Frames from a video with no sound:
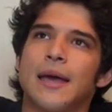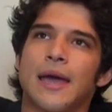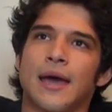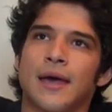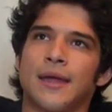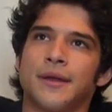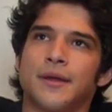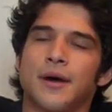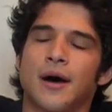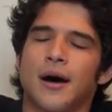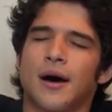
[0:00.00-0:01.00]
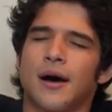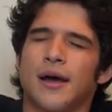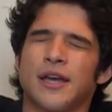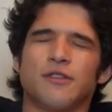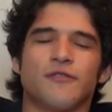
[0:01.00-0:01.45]
And
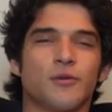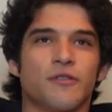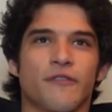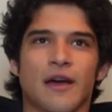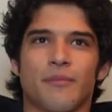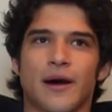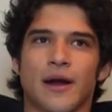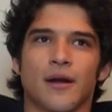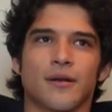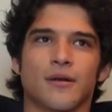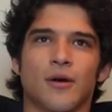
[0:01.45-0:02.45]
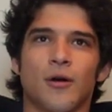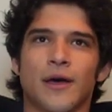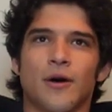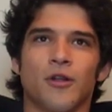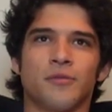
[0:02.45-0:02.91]
Interview with a Vampire, all
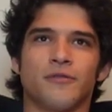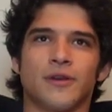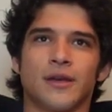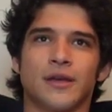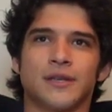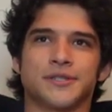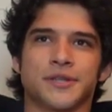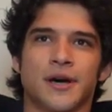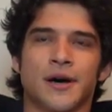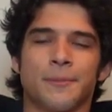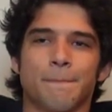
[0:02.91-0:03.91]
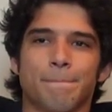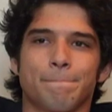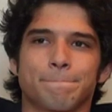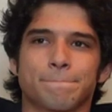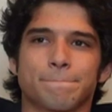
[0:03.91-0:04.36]
that old movie, is
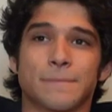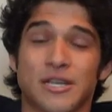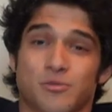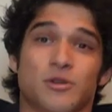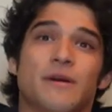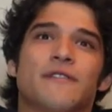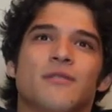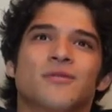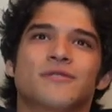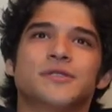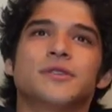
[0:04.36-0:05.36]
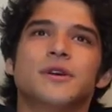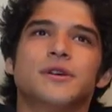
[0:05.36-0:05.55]
one of my favorite movies.